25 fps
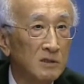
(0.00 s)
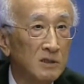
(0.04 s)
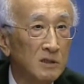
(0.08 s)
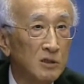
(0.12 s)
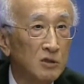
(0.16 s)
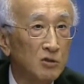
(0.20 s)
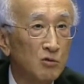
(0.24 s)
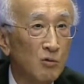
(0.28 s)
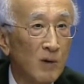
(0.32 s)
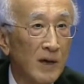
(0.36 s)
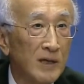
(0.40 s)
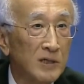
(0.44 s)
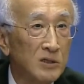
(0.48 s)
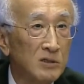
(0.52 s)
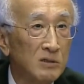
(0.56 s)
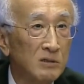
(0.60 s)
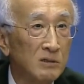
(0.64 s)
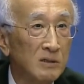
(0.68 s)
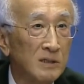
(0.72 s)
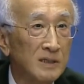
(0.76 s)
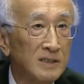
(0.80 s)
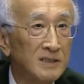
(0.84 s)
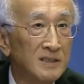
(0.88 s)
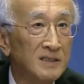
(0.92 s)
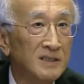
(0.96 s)

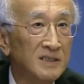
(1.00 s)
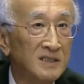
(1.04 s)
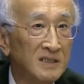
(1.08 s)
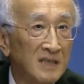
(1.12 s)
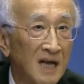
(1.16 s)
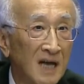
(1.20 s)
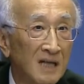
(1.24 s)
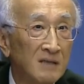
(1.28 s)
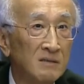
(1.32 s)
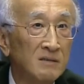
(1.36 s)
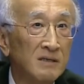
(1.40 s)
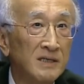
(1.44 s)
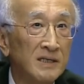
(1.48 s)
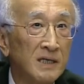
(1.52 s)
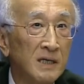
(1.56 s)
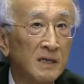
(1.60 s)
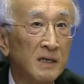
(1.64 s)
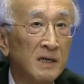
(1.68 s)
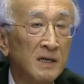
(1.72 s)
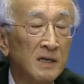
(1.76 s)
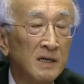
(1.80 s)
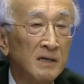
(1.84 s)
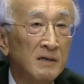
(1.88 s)
situation is certainly